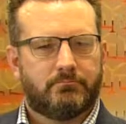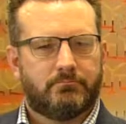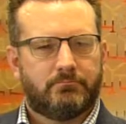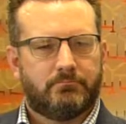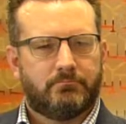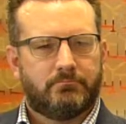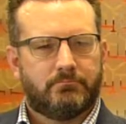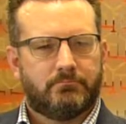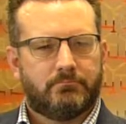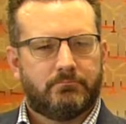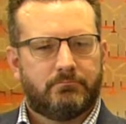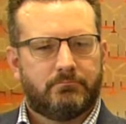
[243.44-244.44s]

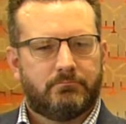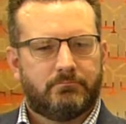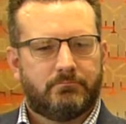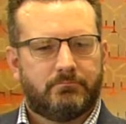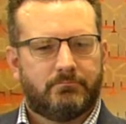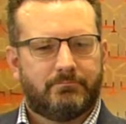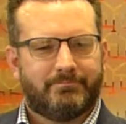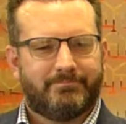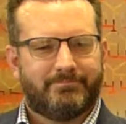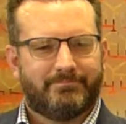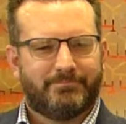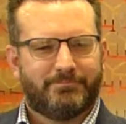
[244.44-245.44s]

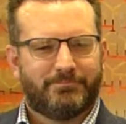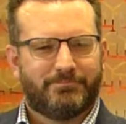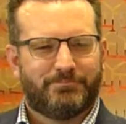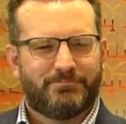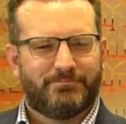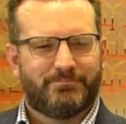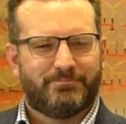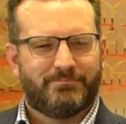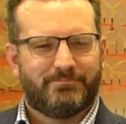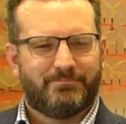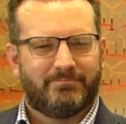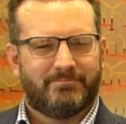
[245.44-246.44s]

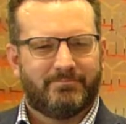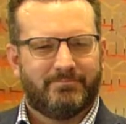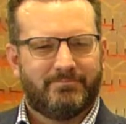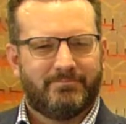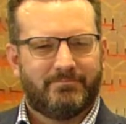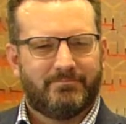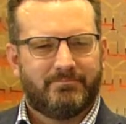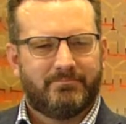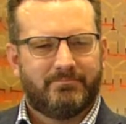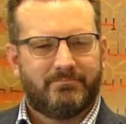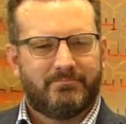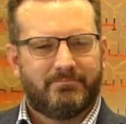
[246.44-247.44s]

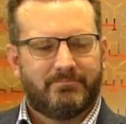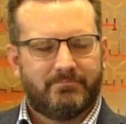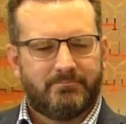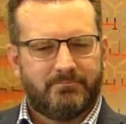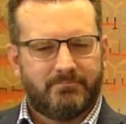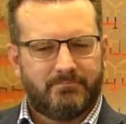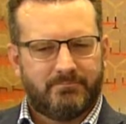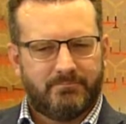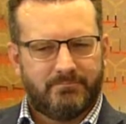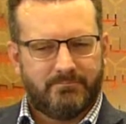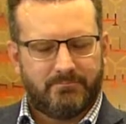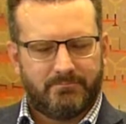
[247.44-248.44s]

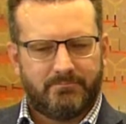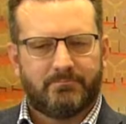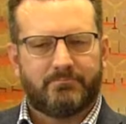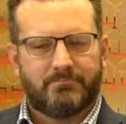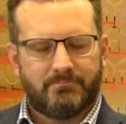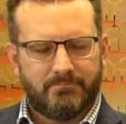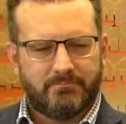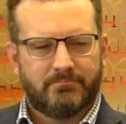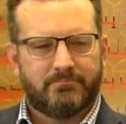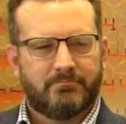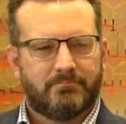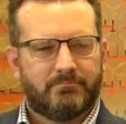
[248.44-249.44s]

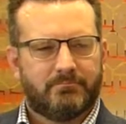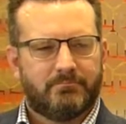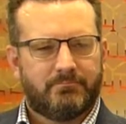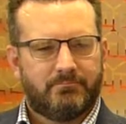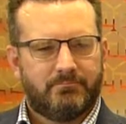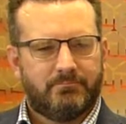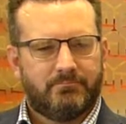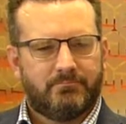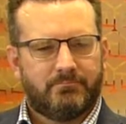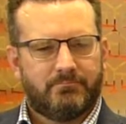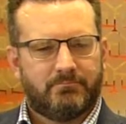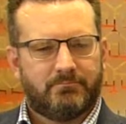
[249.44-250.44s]

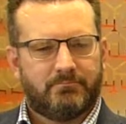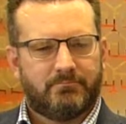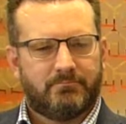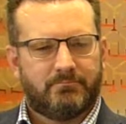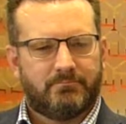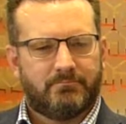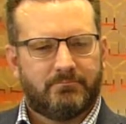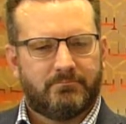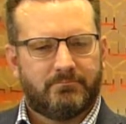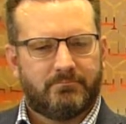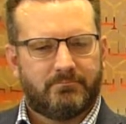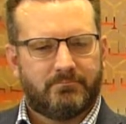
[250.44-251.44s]
The person shown says nothing.